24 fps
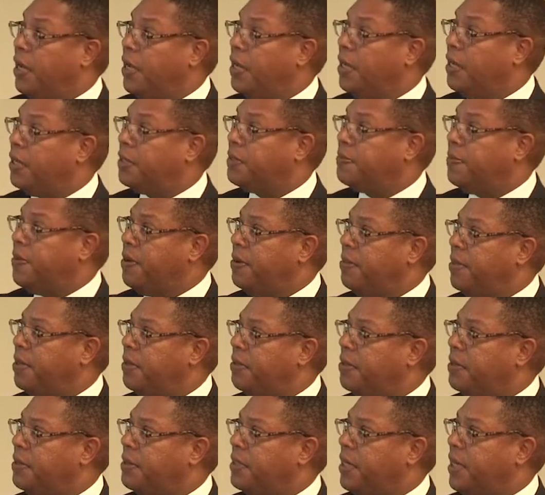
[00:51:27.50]

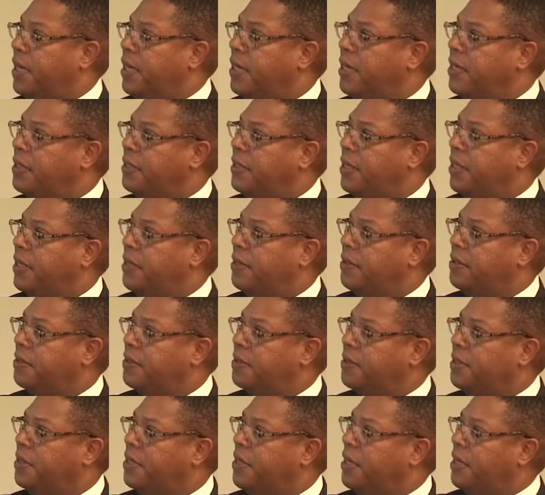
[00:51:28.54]
Experimental design
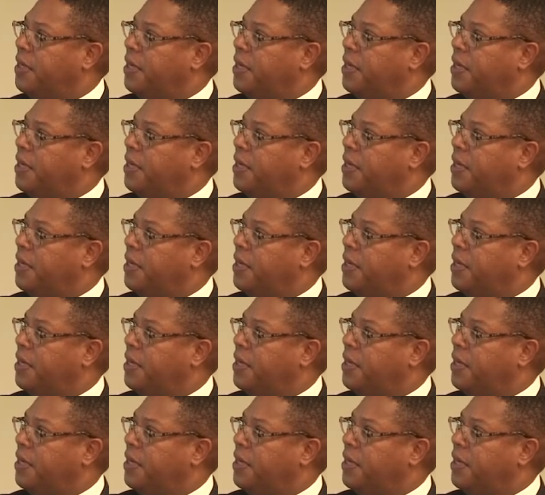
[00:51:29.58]
entails